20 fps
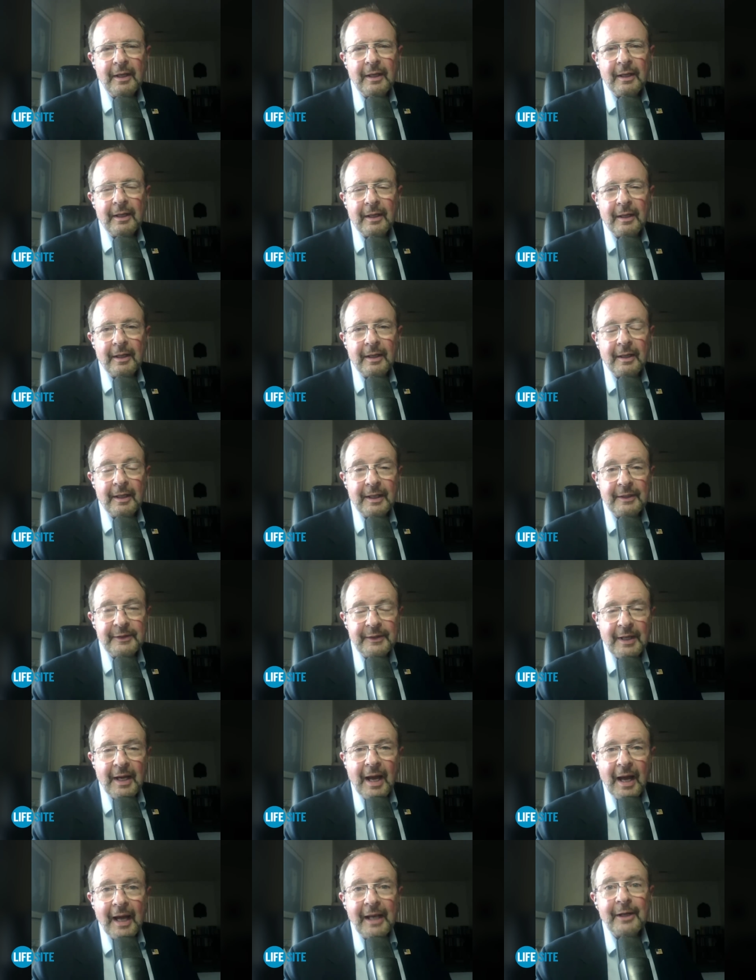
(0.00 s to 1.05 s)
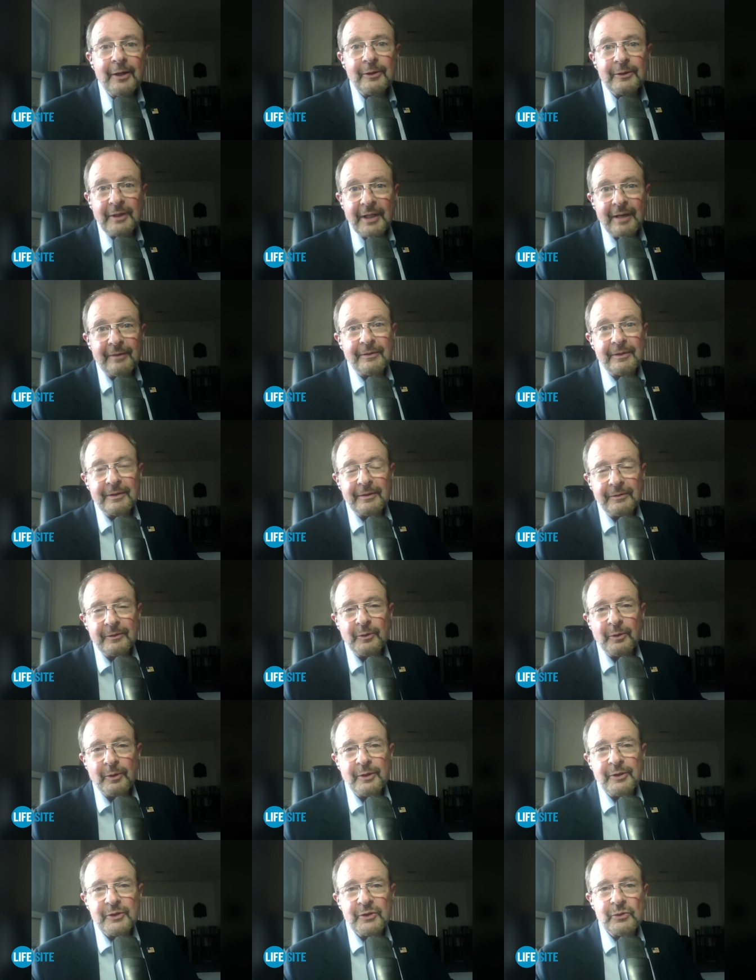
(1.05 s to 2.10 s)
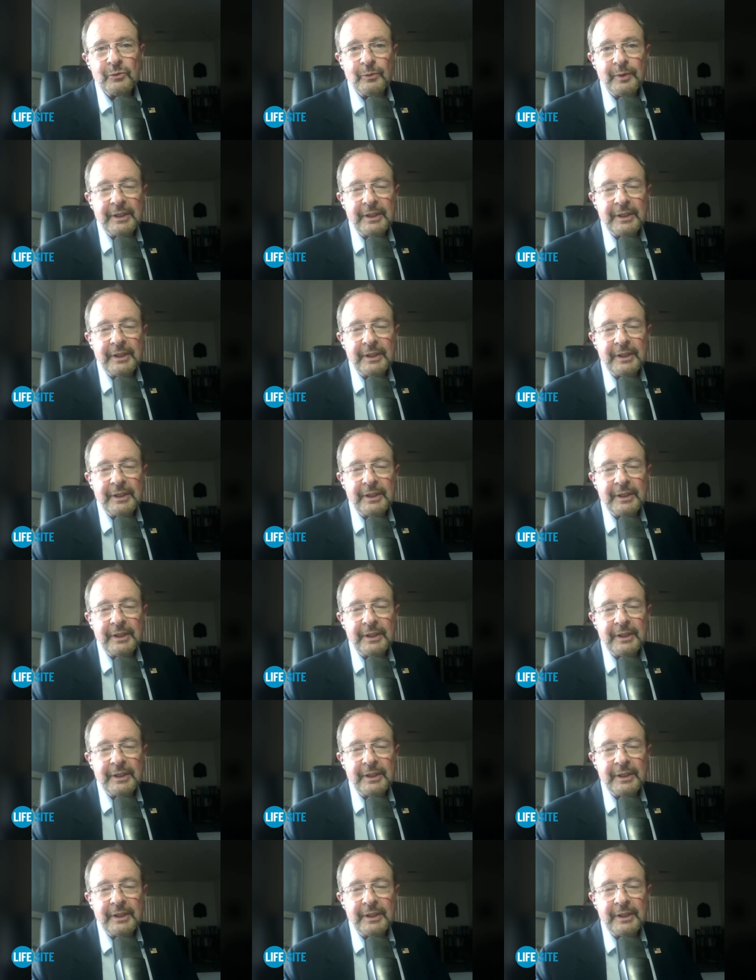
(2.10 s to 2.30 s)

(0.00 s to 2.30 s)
At the higher level, of course,